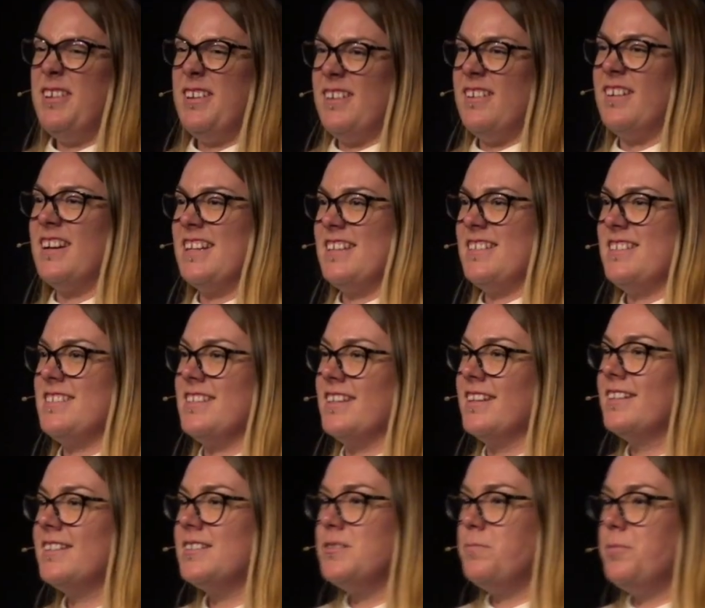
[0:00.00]
and
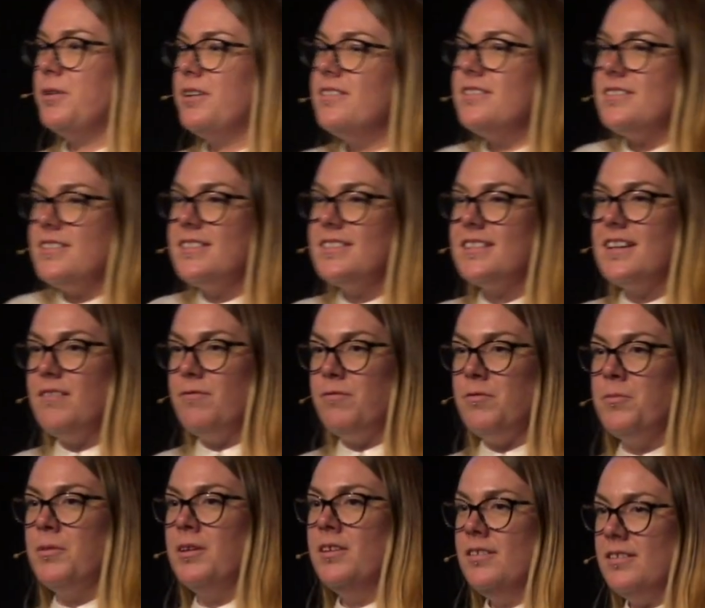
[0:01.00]
IE6, because it's
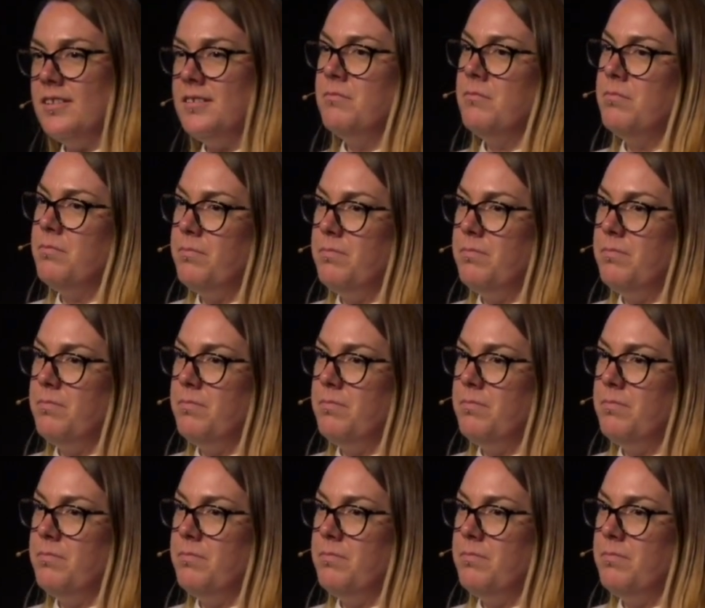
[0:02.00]
government and